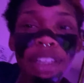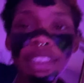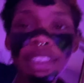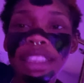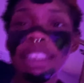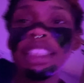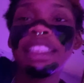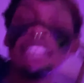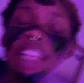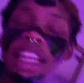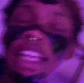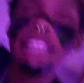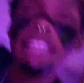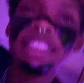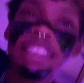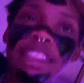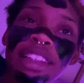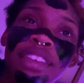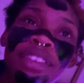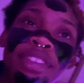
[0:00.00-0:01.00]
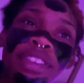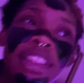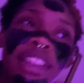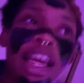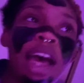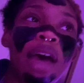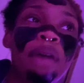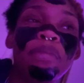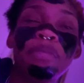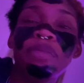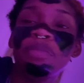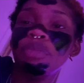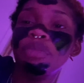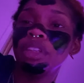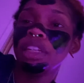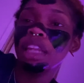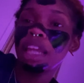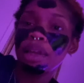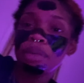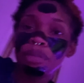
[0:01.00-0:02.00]
just say stuff that
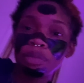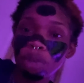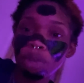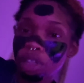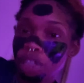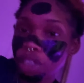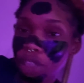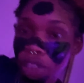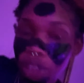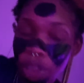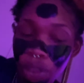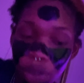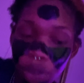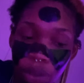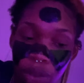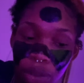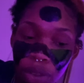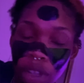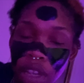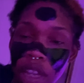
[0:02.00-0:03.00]
relate more to you